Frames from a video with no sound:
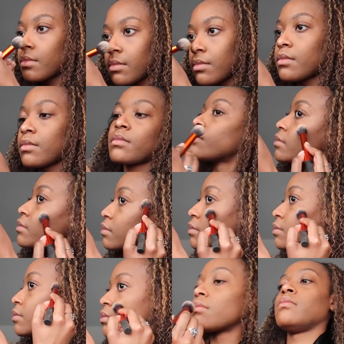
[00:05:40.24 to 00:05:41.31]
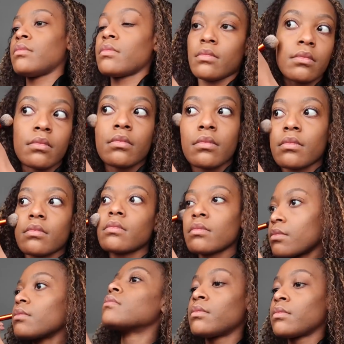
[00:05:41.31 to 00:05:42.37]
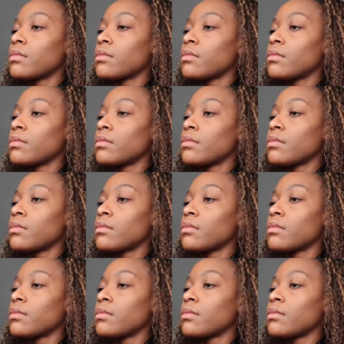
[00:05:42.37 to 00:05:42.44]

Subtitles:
money calling, it's really calling.